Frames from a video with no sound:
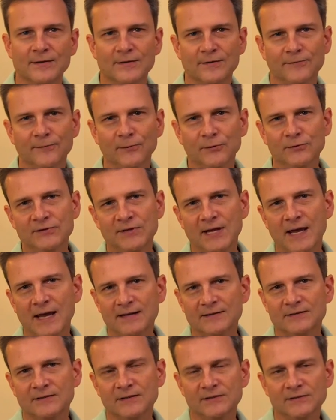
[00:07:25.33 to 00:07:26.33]
The first
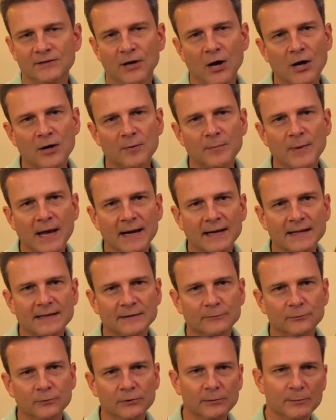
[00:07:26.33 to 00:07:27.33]
text is
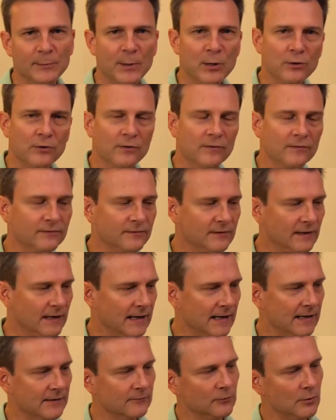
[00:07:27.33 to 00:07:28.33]
automatically removed
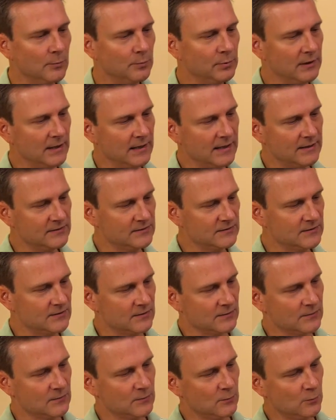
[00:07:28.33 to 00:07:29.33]
and replaced
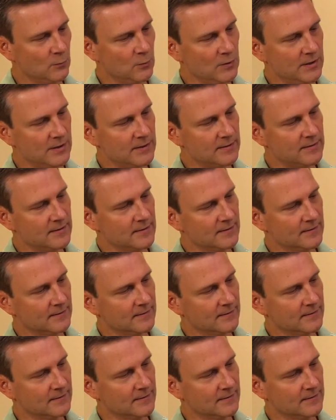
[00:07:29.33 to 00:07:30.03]
with